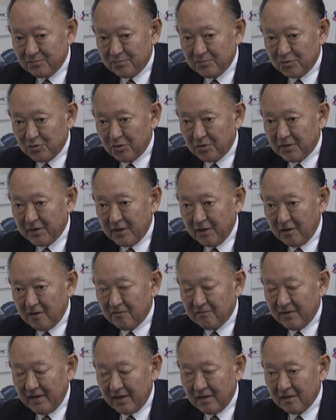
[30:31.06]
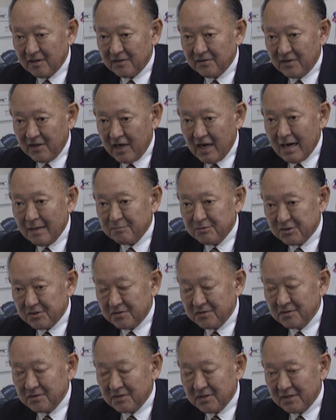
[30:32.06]
took care of handling the
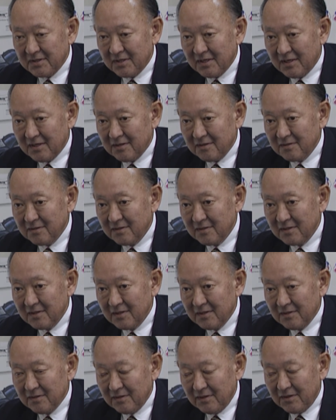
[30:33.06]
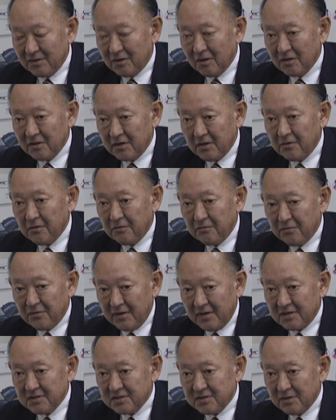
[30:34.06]
options and all the other
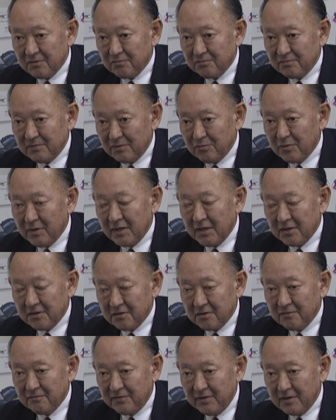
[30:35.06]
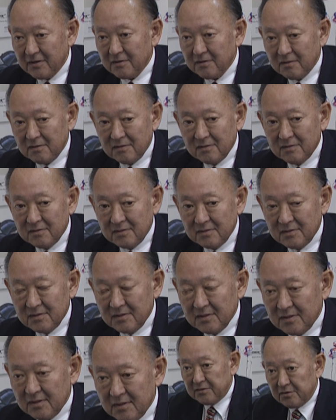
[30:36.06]
things that went into the vehicle.
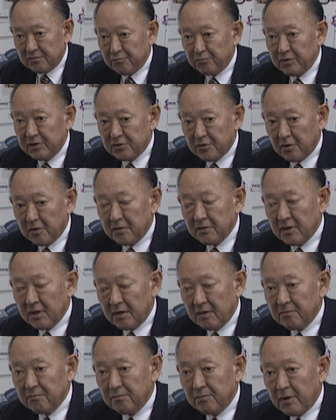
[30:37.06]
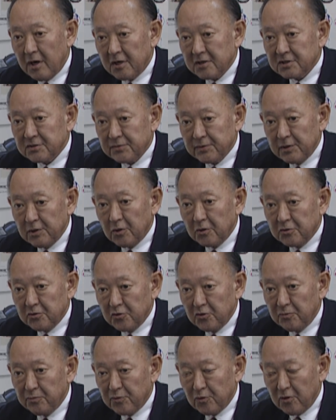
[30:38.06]
We turned the Boss
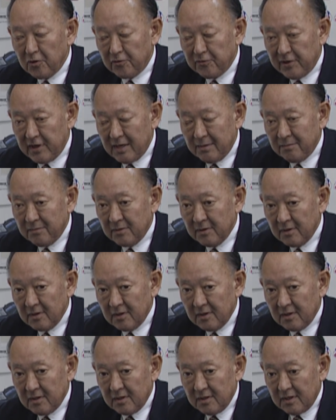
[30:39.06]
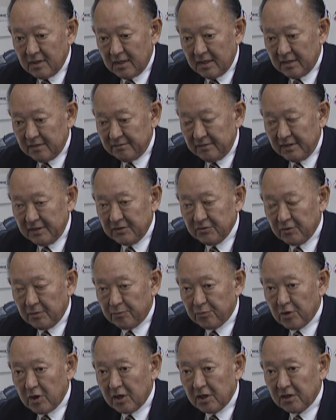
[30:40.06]
302 program into a
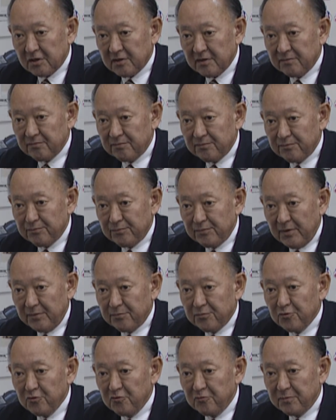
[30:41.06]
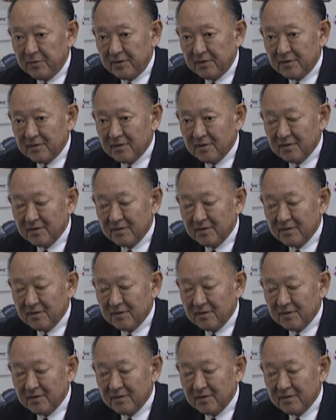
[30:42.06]
product improvement